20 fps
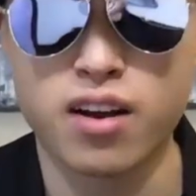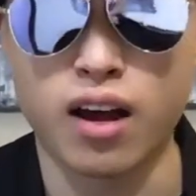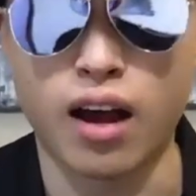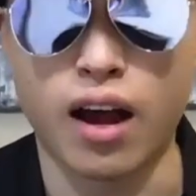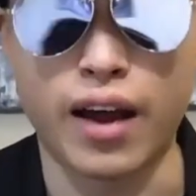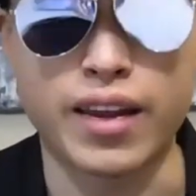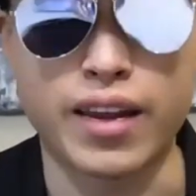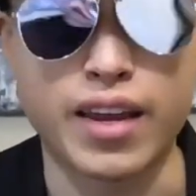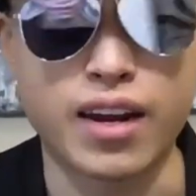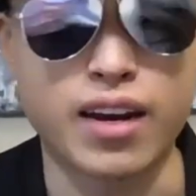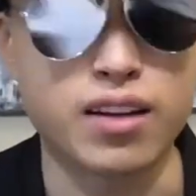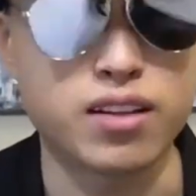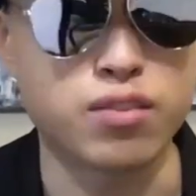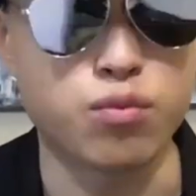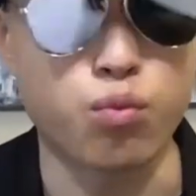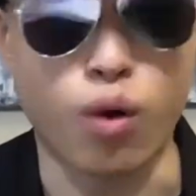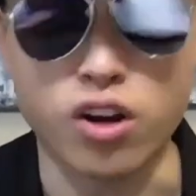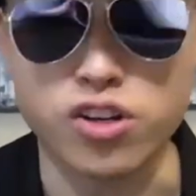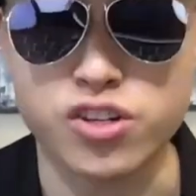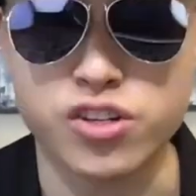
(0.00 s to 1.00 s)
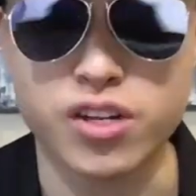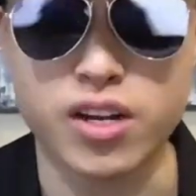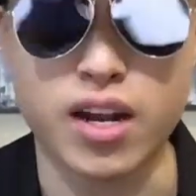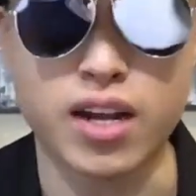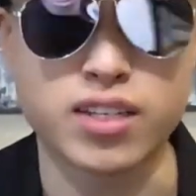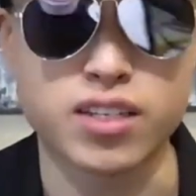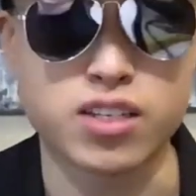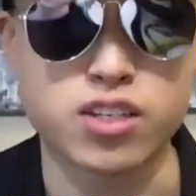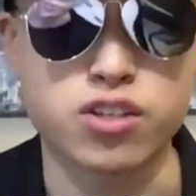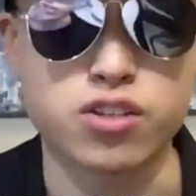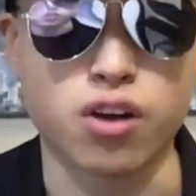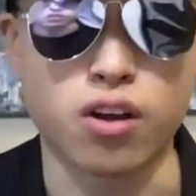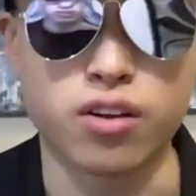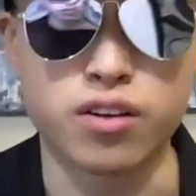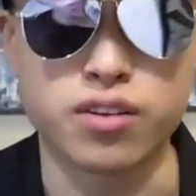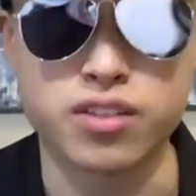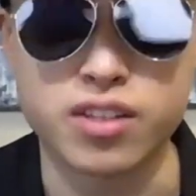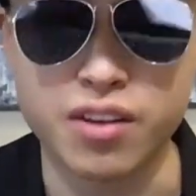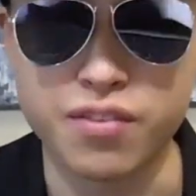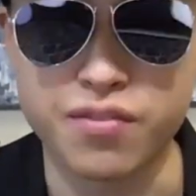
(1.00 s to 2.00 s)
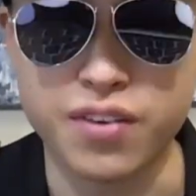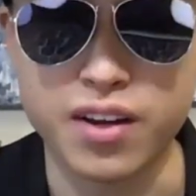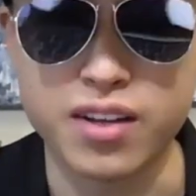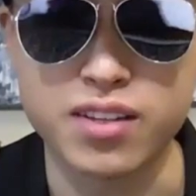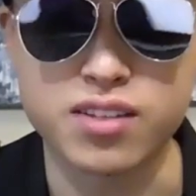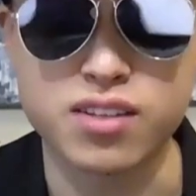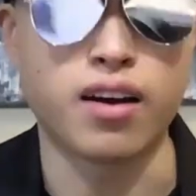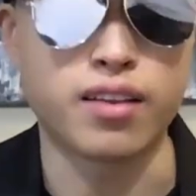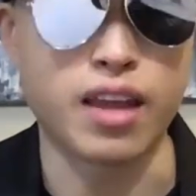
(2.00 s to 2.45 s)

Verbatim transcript: I get it. Washington has a solid defense.